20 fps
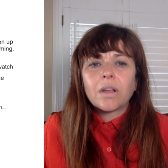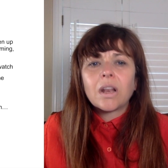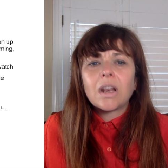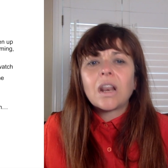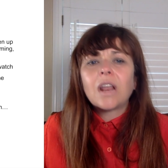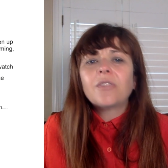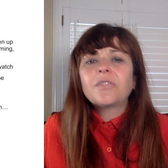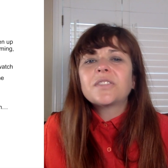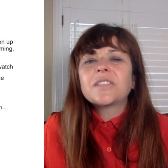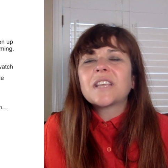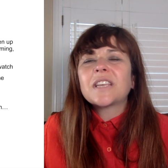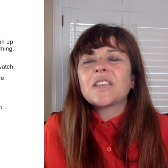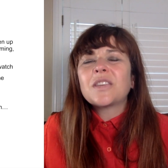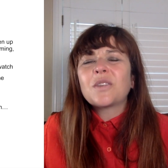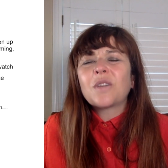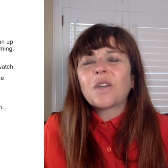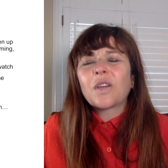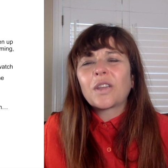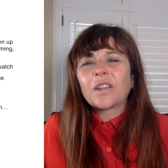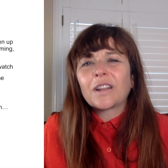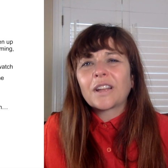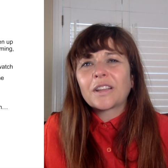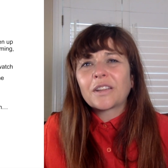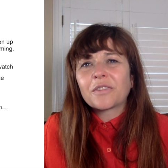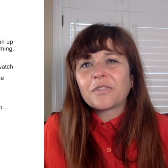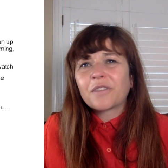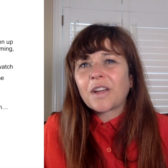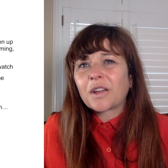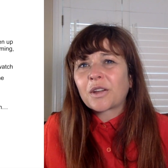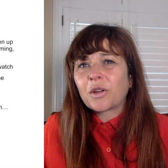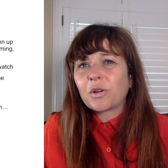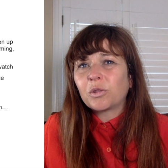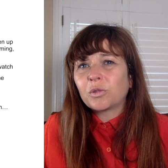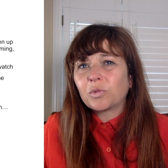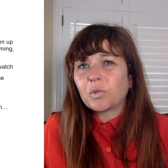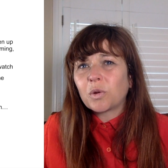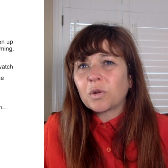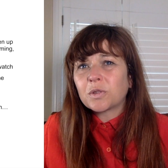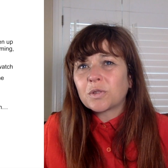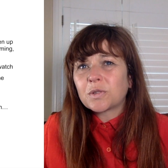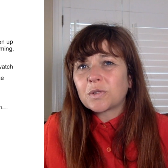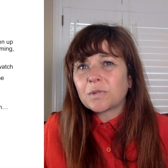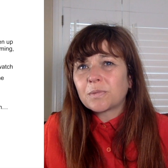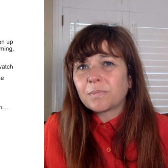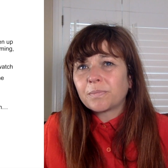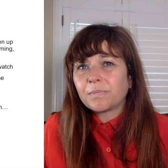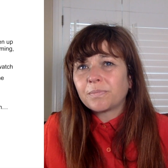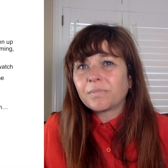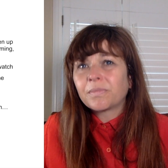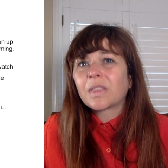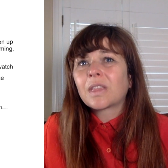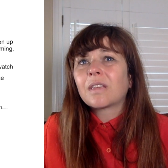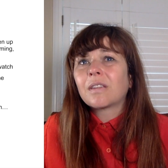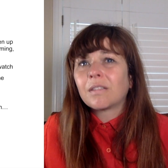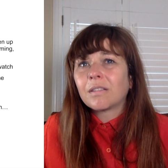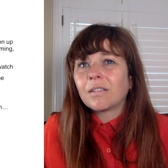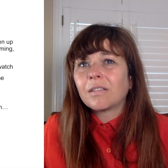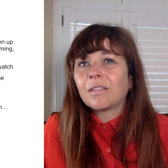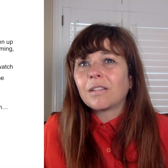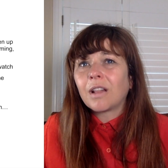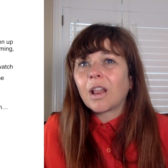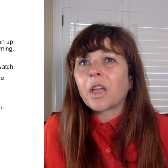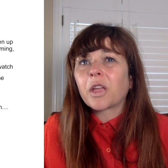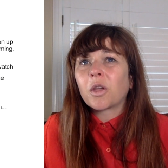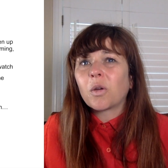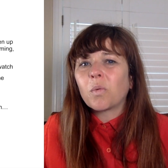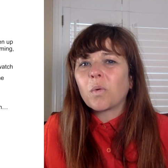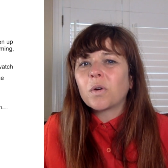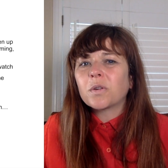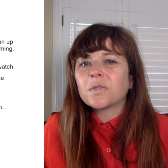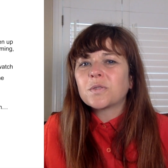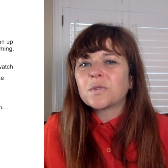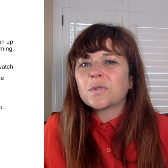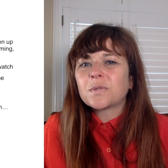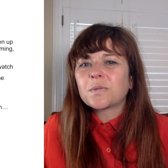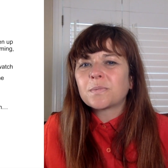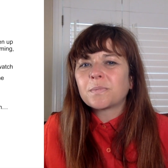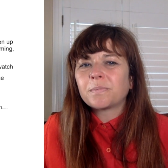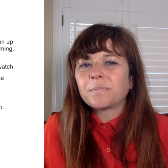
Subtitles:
Love set you going like a fat gold watch, like a watch.